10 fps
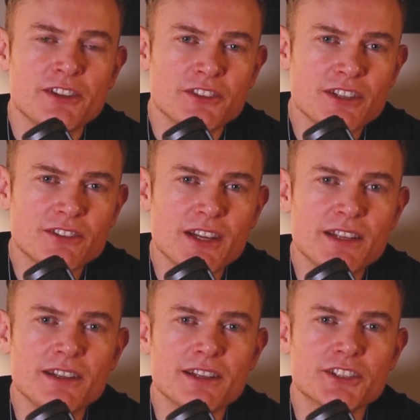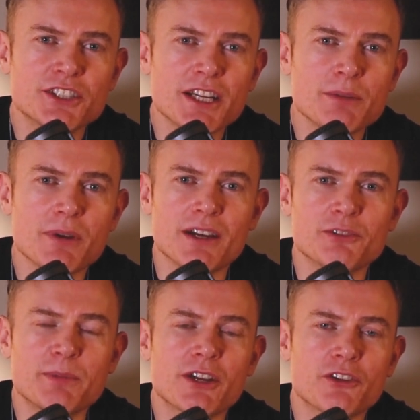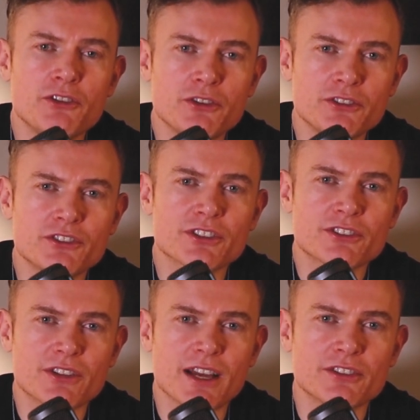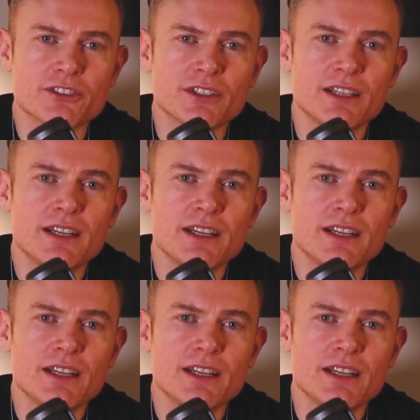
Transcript: Since then, the shape has been a huge success.